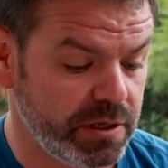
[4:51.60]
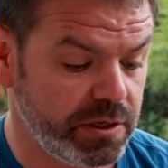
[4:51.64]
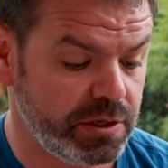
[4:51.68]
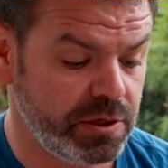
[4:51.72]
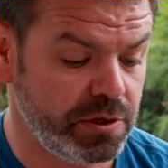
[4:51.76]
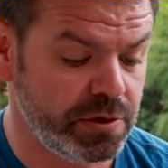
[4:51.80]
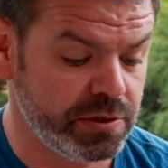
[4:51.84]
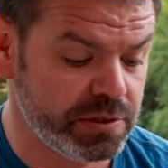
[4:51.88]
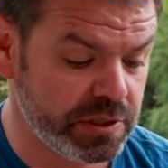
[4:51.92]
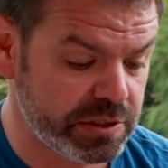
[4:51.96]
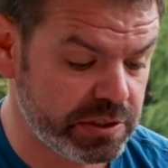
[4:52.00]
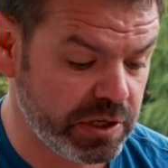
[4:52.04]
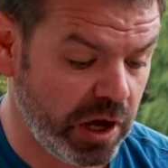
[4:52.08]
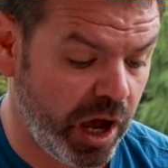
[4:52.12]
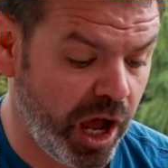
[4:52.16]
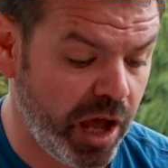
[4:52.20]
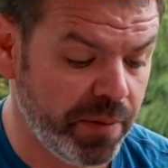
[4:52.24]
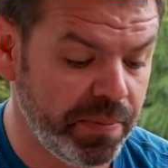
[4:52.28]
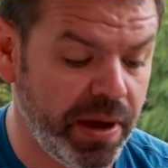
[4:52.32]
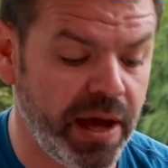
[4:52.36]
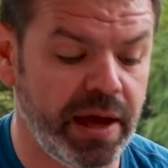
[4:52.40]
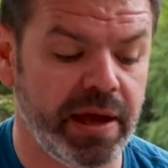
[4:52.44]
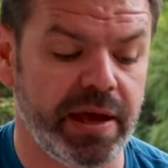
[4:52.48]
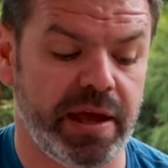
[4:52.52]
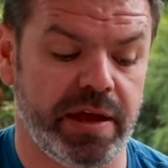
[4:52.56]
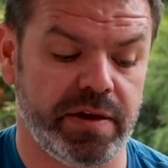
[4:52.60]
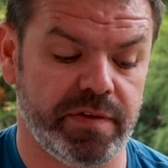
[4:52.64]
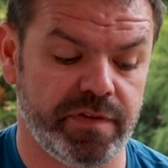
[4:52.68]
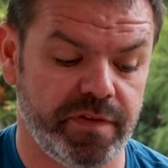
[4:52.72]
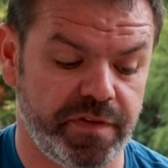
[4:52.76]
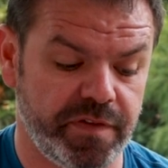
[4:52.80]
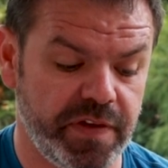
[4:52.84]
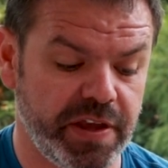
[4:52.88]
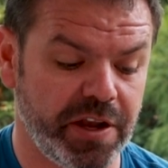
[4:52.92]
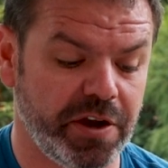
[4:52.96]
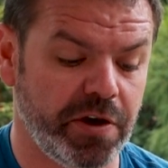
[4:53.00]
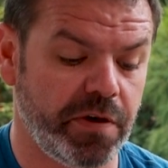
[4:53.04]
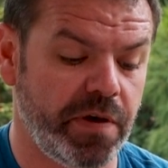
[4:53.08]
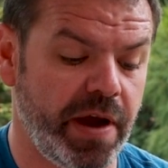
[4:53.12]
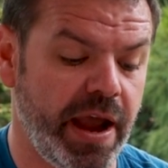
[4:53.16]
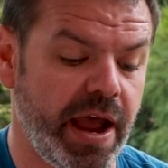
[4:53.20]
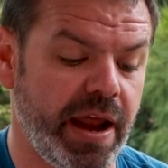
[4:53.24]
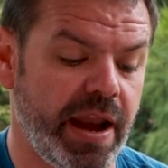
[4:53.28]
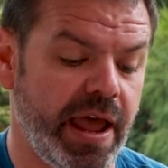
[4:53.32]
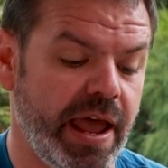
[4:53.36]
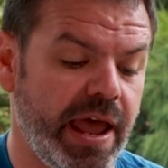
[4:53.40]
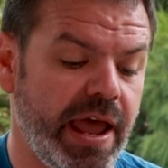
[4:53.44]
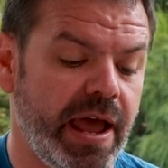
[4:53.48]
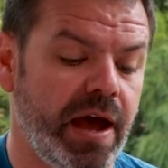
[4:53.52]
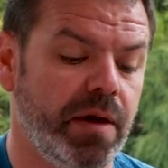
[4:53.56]
Use a timer and figure
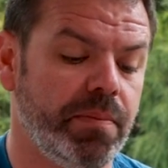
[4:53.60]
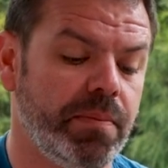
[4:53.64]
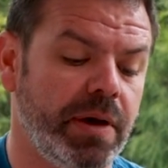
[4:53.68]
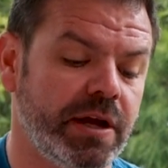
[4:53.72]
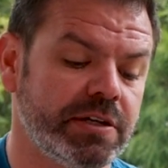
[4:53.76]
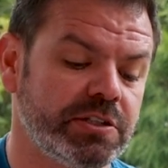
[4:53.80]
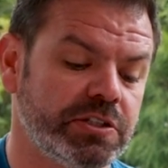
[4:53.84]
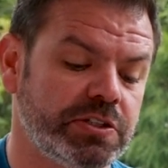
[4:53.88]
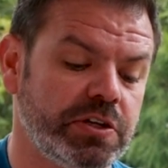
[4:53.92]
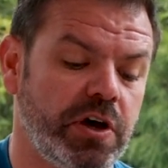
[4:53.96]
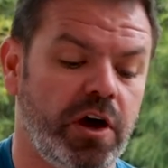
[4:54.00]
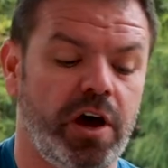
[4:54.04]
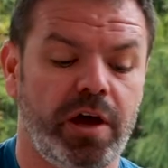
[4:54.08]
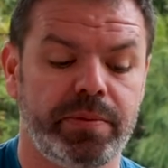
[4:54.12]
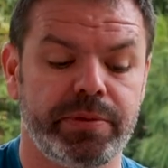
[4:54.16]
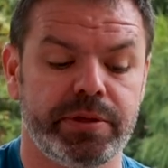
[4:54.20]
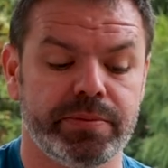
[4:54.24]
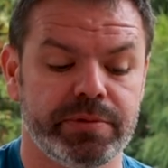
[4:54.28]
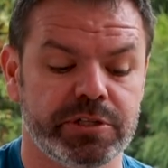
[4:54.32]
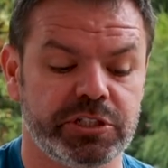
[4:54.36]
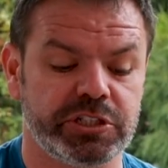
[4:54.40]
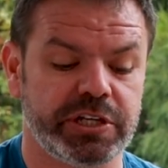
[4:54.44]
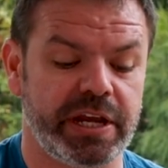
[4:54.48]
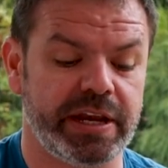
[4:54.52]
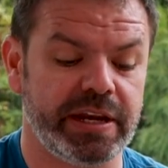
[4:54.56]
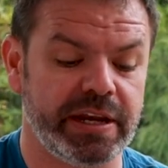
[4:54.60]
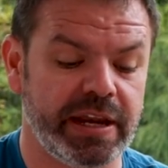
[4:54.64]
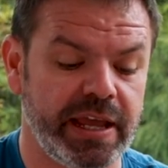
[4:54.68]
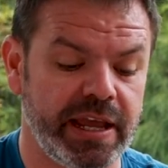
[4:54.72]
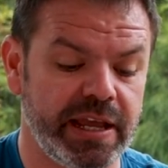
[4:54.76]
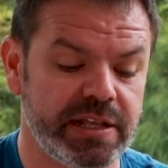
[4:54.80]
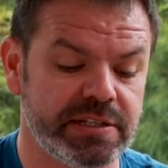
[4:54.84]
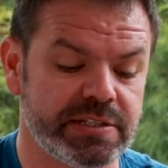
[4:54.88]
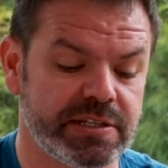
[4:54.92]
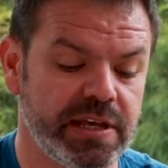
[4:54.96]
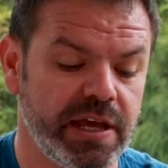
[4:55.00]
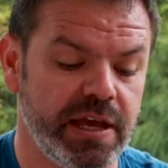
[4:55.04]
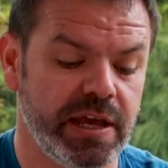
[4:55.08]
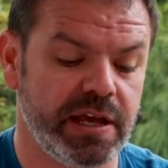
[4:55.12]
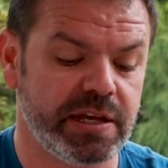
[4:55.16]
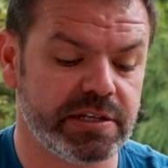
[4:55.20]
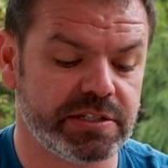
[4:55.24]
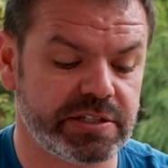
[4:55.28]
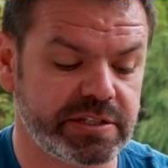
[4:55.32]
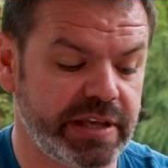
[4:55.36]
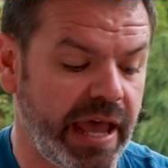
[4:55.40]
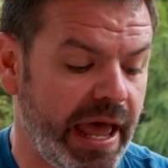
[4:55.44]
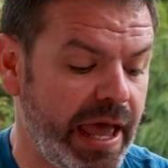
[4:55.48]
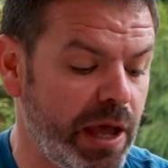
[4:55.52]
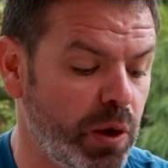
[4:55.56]
out how much time your machine needs.
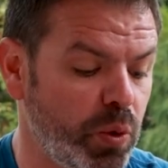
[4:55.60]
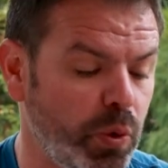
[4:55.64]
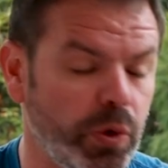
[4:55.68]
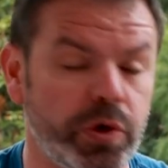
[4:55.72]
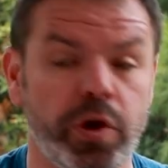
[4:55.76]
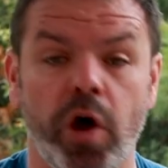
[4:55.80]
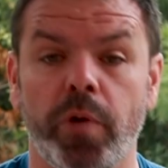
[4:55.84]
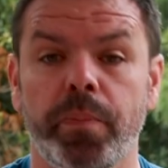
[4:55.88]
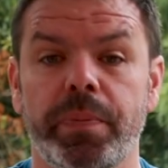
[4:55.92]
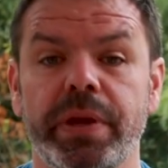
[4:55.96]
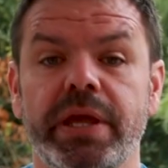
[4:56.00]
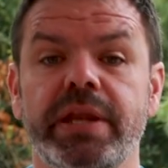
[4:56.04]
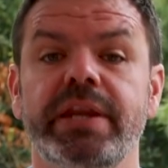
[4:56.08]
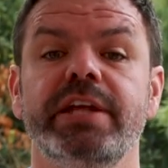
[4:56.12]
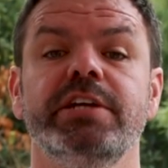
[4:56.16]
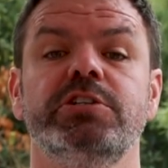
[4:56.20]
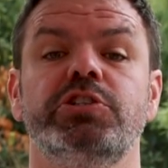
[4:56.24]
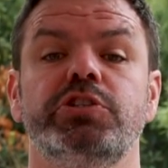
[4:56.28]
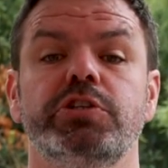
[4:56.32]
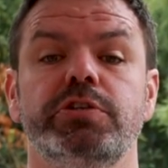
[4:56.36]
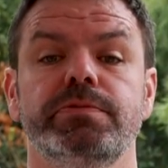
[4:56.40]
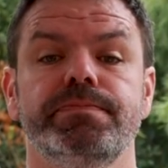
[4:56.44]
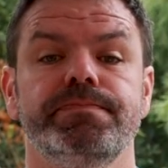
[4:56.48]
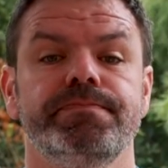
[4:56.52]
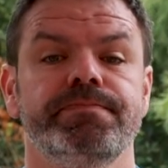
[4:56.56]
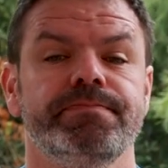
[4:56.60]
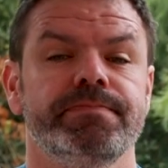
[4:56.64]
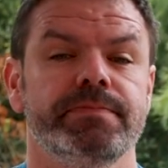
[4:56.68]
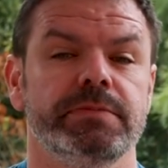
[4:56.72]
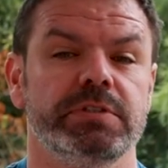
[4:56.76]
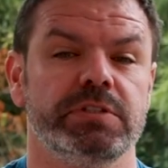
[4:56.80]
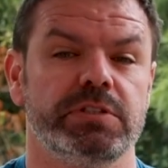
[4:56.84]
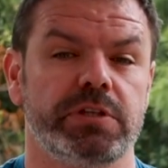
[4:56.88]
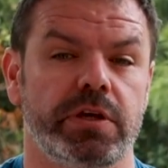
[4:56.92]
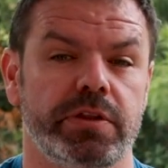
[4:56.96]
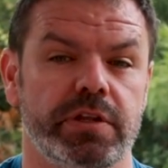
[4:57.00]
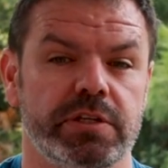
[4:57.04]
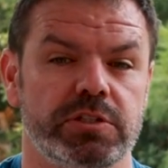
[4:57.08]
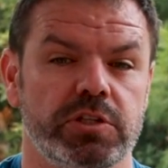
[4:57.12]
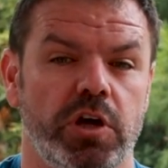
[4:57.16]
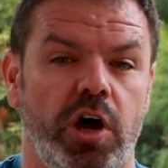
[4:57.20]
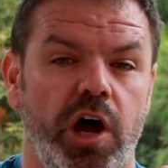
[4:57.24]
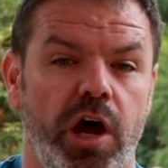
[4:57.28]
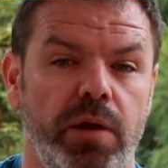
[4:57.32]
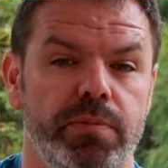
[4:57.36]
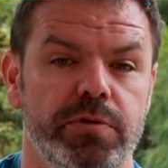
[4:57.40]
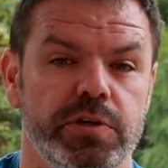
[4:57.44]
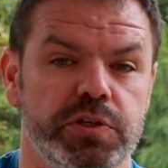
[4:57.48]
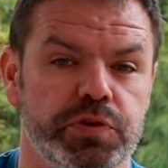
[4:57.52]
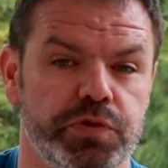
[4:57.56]
Scale will not be an issue. So the
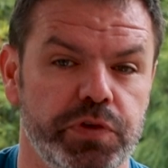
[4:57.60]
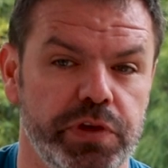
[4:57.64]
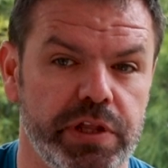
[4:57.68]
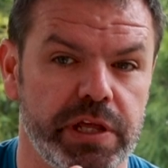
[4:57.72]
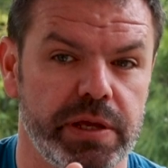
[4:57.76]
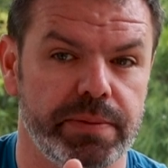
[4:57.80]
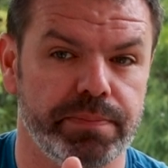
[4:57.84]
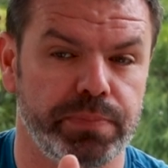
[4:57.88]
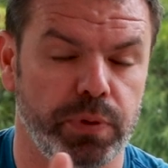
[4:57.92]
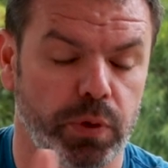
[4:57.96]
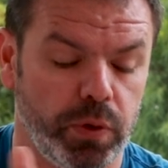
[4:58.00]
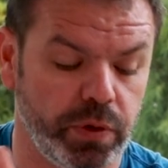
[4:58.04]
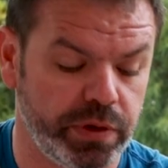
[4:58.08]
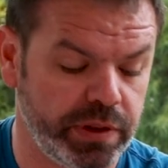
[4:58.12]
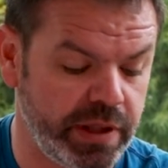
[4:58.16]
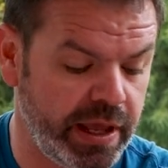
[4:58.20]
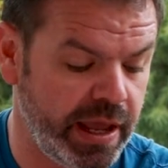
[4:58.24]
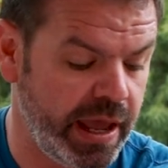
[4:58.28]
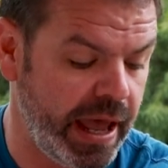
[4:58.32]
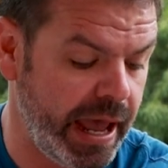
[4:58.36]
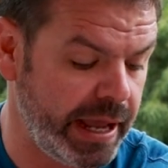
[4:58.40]
timer is really important there.